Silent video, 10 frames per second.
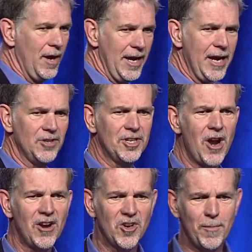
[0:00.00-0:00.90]
here's an
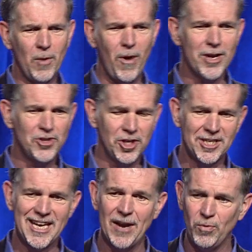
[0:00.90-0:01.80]
argument why you
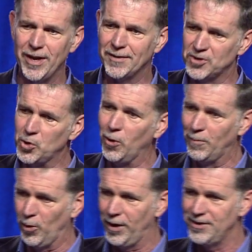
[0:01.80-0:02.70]
should get rid of school
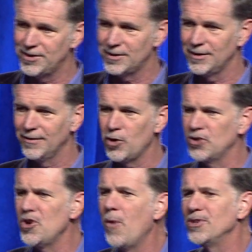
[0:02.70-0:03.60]
boards, of
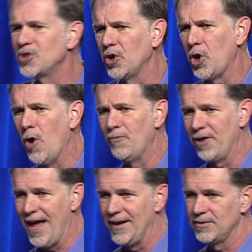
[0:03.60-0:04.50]
course, no one's going to go for that.